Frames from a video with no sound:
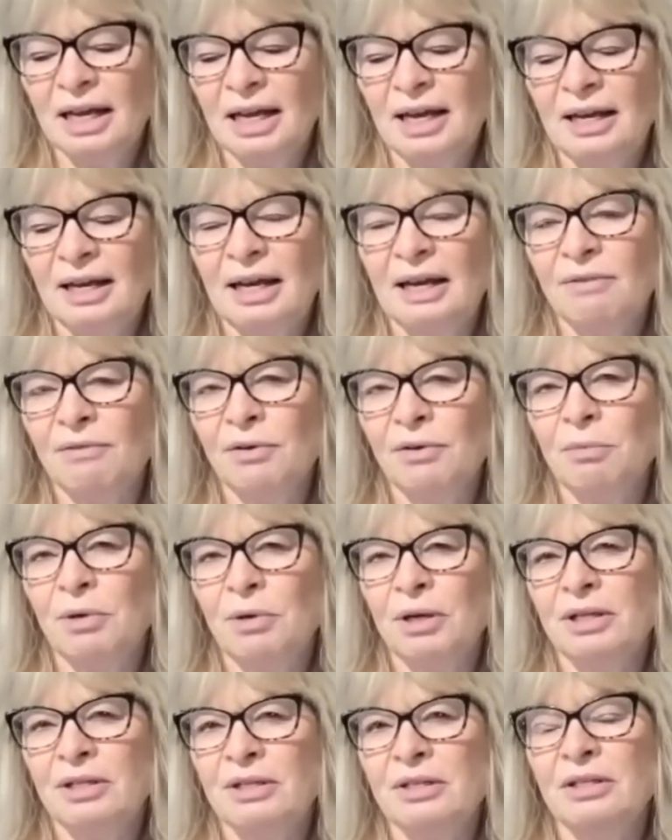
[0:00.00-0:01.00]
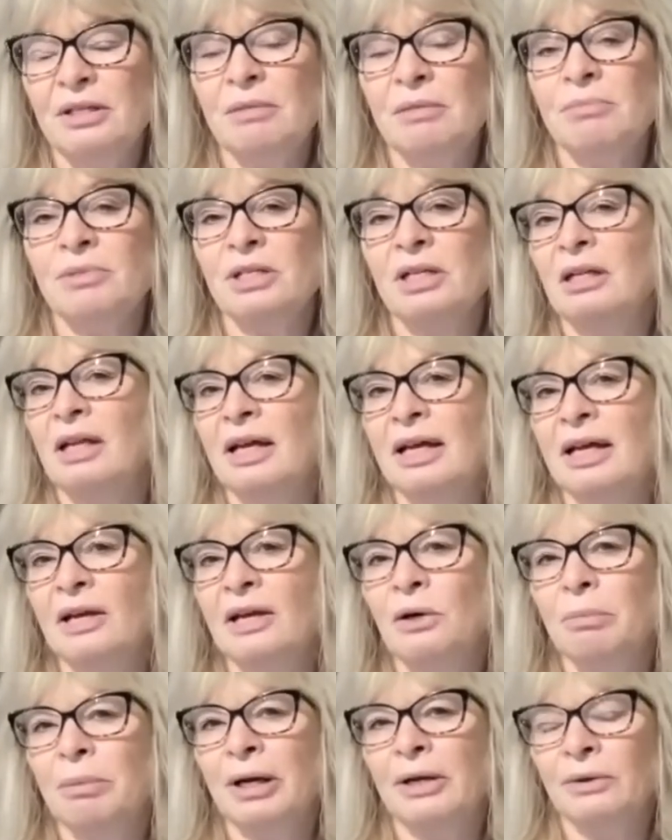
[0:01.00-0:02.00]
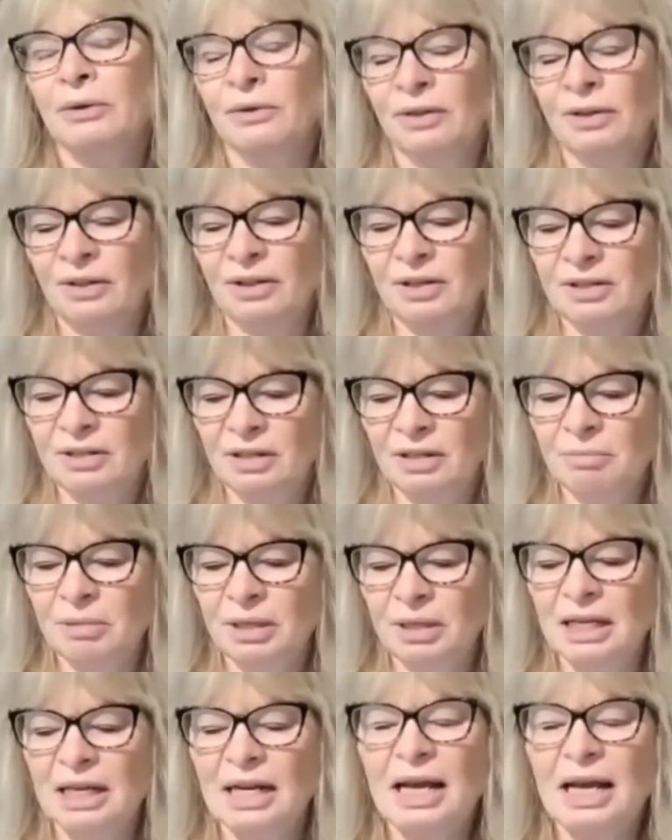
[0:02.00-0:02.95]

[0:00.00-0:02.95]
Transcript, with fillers: And everyone seemed to like her better than they did me.